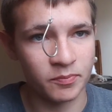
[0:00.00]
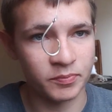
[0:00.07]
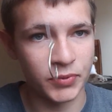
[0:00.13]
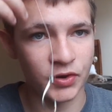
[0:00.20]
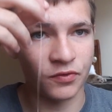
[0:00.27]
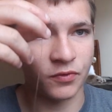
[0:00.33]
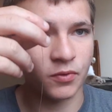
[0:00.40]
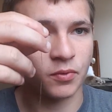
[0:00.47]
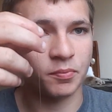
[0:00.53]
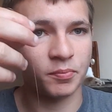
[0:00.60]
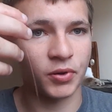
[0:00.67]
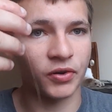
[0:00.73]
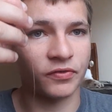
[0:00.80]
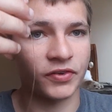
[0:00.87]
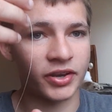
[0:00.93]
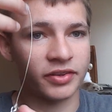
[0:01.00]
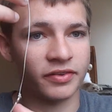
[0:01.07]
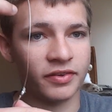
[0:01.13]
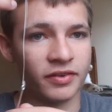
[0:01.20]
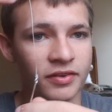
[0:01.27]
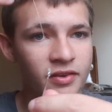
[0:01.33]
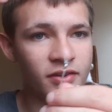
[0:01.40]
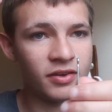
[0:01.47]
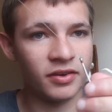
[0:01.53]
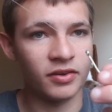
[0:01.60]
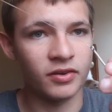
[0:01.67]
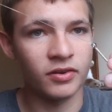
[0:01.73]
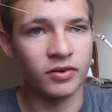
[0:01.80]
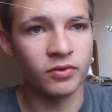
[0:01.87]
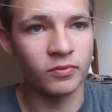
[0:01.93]
beautiful perfect
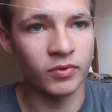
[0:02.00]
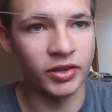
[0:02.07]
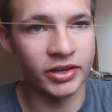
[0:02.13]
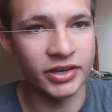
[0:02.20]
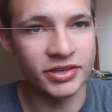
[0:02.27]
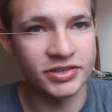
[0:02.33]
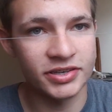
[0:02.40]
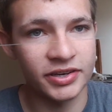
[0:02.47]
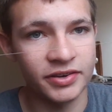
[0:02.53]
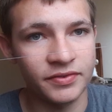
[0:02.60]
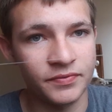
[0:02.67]
really easy